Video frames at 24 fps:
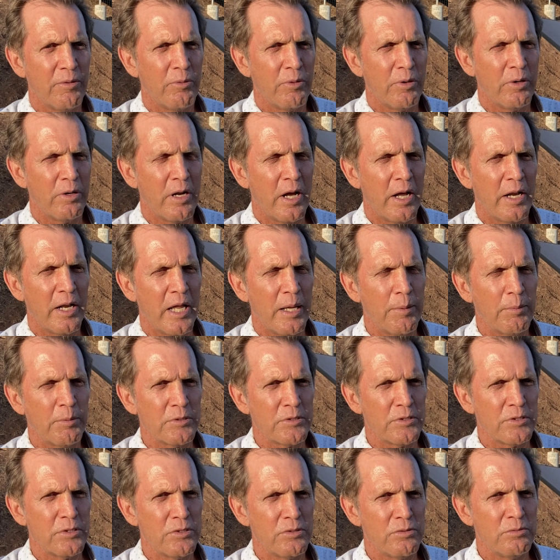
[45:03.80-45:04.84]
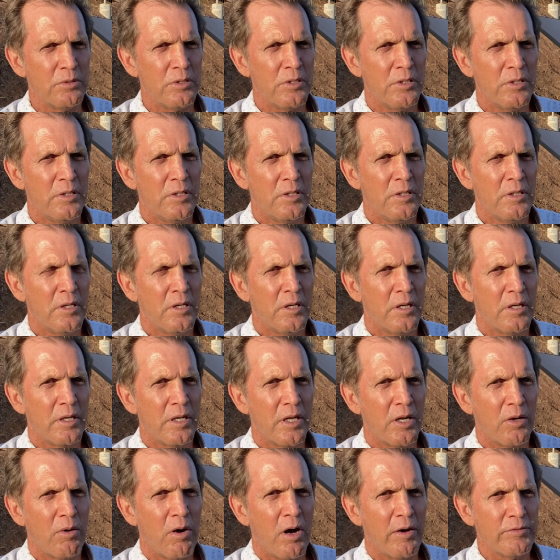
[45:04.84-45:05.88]
we're not able to,
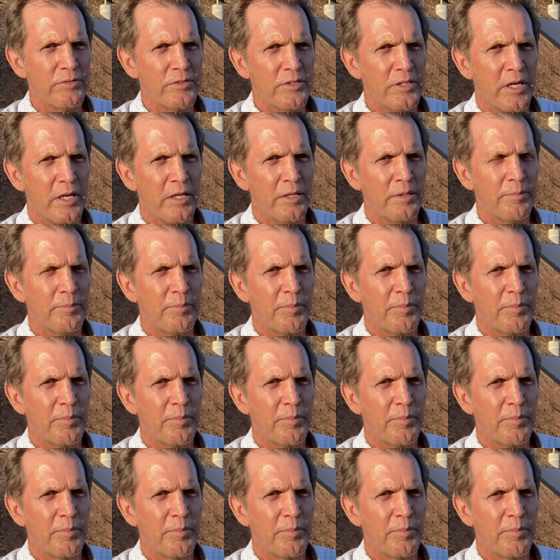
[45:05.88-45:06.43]
offset